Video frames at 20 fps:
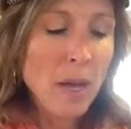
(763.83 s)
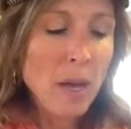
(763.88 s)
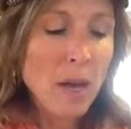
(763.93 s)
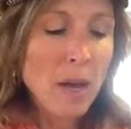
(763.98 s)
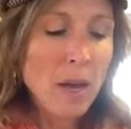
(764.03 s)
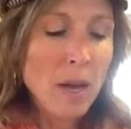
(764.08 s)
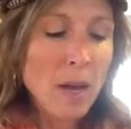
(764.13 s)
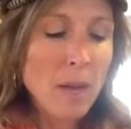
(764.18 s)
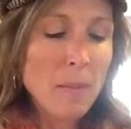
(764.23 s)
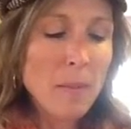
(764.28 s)

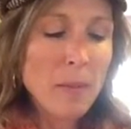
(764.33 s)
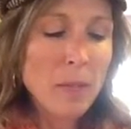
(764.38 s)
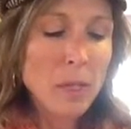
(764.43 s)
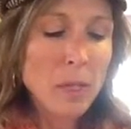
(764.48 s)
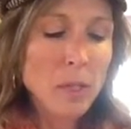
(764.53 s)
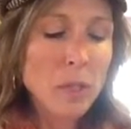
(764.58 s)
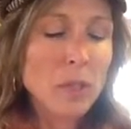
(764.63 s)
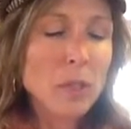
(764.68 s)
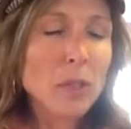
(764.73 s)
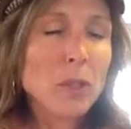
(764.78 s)
And a
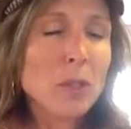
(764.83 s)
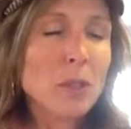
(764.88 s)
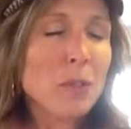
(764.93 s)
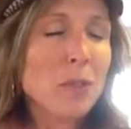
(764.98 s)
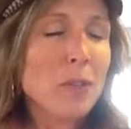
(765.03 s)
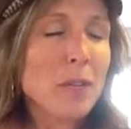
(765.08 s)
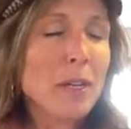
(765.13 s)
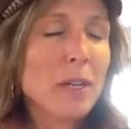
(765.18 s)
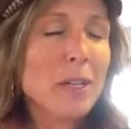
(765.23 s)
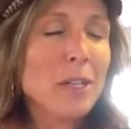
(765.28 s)
girl who
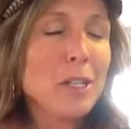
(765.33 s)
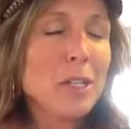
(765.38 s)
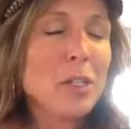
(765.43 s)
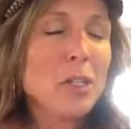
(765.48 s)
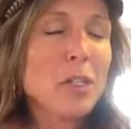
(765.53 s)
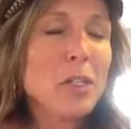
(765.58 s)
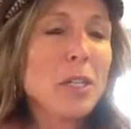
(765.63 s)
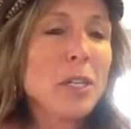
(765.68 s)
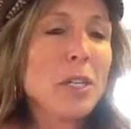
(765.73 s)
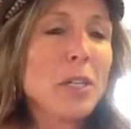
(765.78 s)

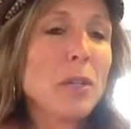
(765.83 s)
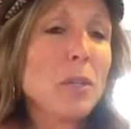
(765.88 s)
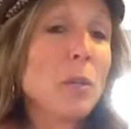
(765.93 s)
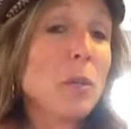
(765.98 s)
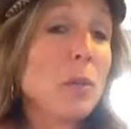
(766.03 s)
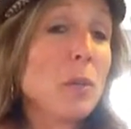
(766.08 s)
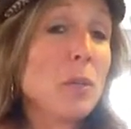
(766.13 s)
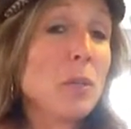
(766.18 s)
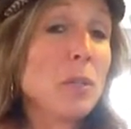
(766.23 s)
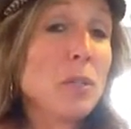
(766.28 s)
vanished in the
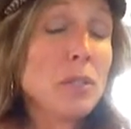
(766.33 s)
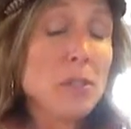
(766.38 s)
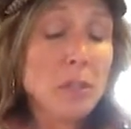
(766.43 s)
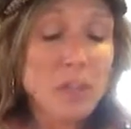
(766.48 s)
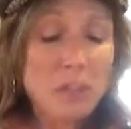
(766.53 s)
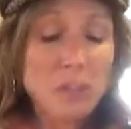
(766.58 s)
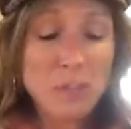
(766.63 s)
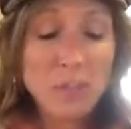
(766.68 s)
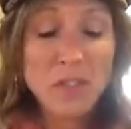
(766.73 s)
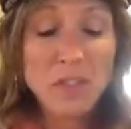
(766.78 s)
woods
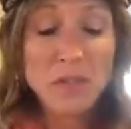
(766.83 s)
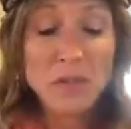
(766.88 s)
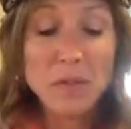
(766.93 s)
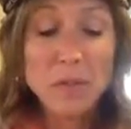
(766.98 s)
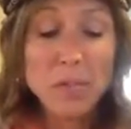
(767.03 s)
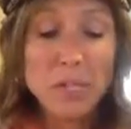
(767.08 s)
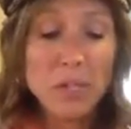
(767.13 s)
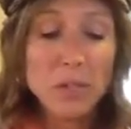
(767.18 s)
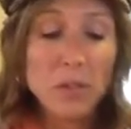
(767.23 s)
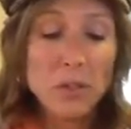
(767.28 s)

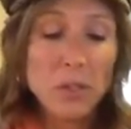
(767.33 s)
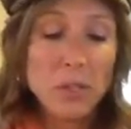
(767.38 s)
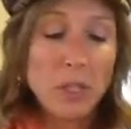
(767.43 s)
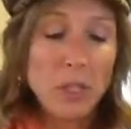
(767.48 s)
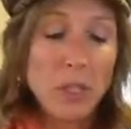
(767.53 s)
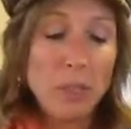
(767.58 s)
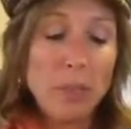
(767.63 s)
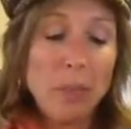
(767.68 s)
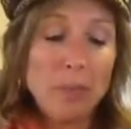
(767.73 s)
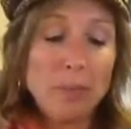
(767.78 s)
50 years
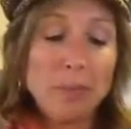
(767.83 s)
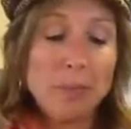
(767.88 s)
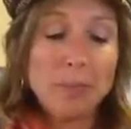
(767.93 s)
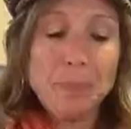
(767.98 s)
ago.